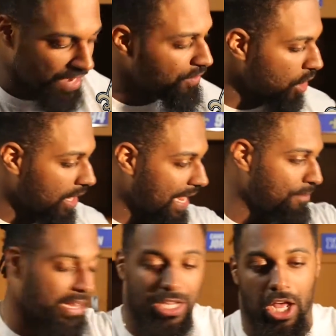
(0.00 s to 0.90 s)
Even though I
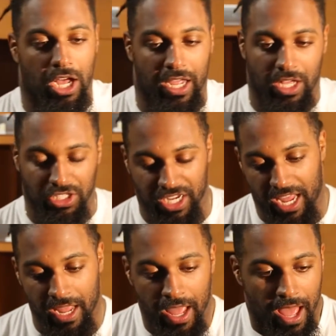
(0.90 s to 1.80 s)
like my dog,
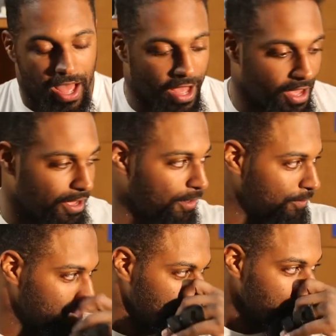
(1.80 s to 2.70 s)
LJ,
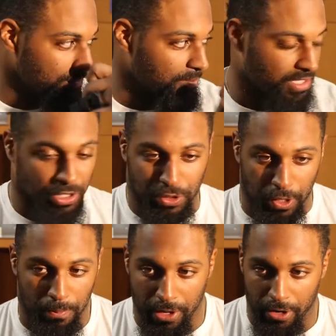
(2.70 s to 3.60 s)
I'm still
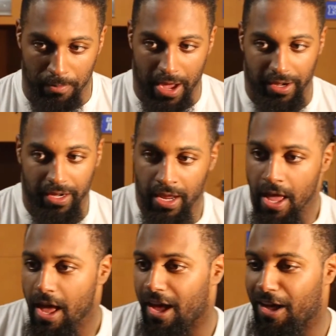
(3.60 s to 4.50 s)
sort of bitter about it.
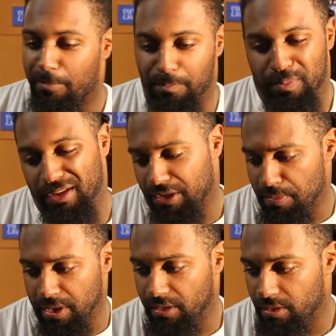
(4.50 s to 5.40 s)

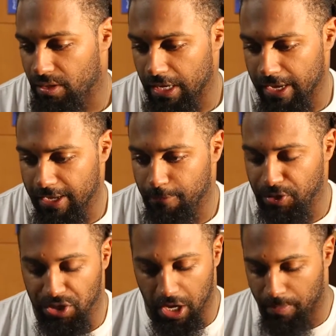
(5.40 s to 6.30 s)

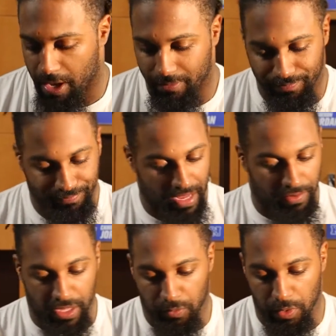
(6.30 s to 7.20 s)
When you talk about
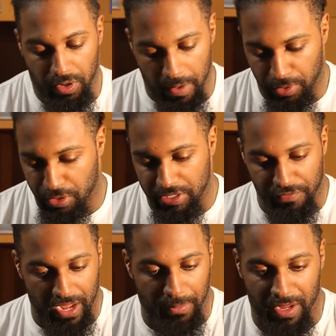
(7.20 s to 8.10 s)
everything we were able to do
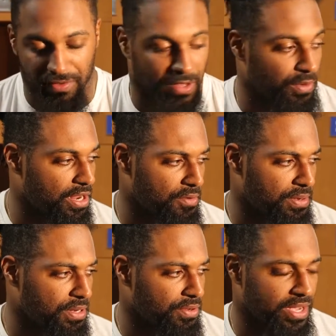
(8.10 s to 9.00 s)
as a family, everything we
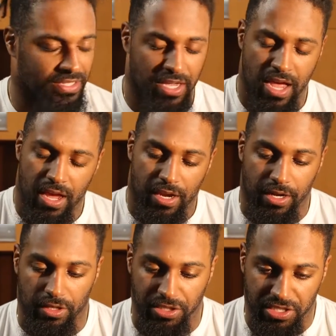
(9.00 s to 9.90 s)
were able to do as,
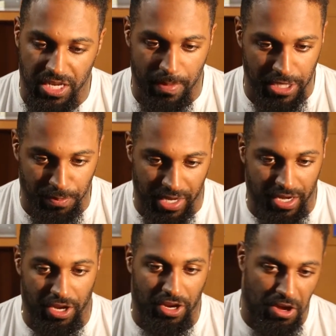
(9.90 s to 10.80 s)
you know, just teammates
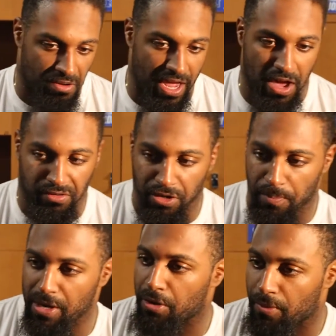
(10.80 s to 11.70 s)
being here, going down, you
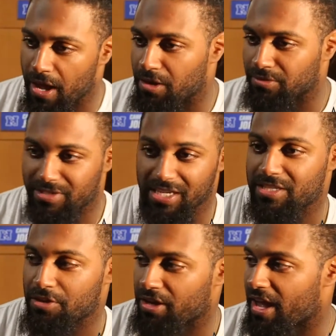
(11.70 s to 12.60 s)
know, being around
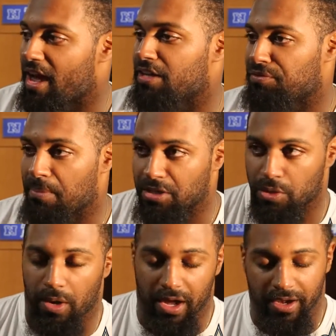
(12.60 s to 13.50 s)
six other guys from our
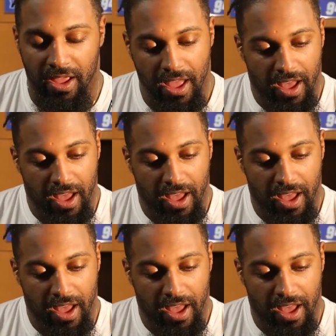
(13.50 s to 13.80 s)
squad,